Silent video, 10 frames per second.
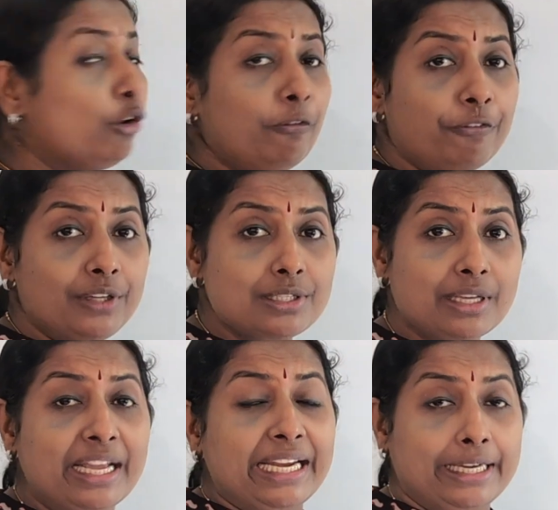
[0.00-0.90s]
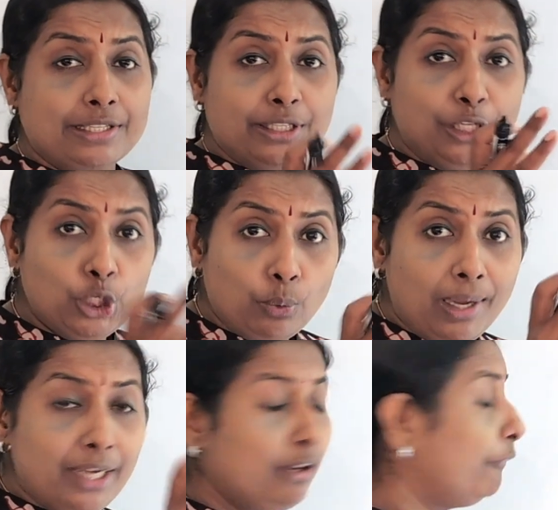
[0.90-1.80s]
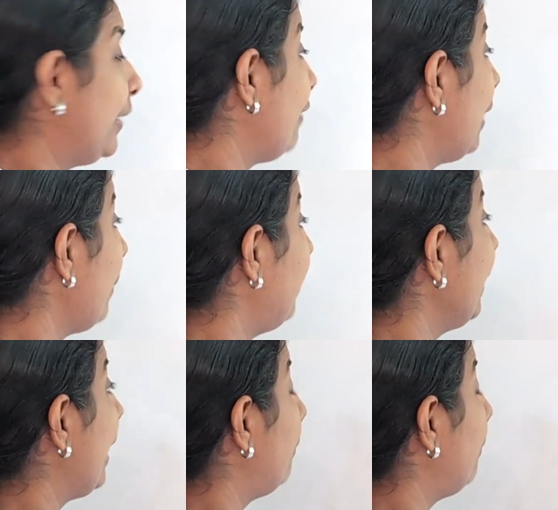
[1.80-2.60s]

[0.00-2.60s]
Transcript: of which, it is equivalent of developing